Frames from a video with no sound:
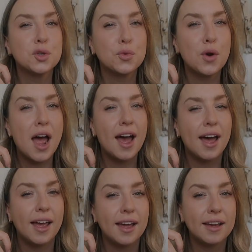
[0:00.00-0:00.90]

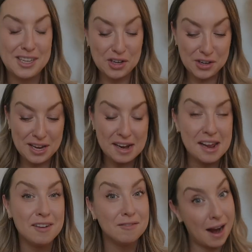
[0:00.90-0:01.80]
awry. You're
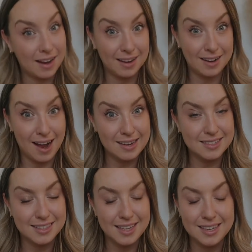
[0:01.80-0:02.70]
gonna
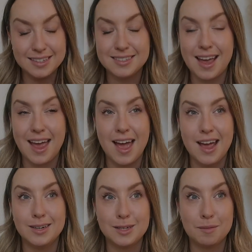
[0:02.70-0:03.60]
recognize these
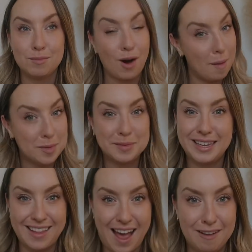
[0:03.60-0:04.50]
and
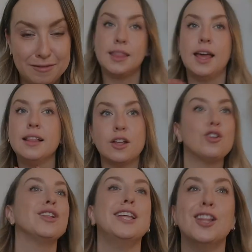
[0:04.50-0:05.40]
probably laugh. They
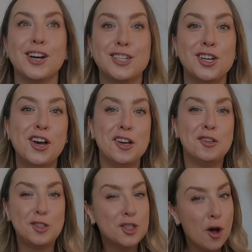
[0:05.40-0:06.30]
literally looked
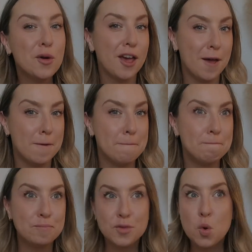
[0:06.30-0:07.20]
so good
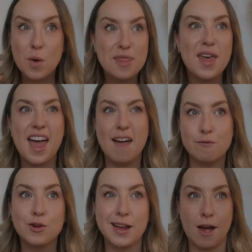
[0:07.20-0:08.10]
with
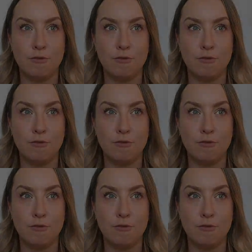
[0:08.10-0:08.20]
every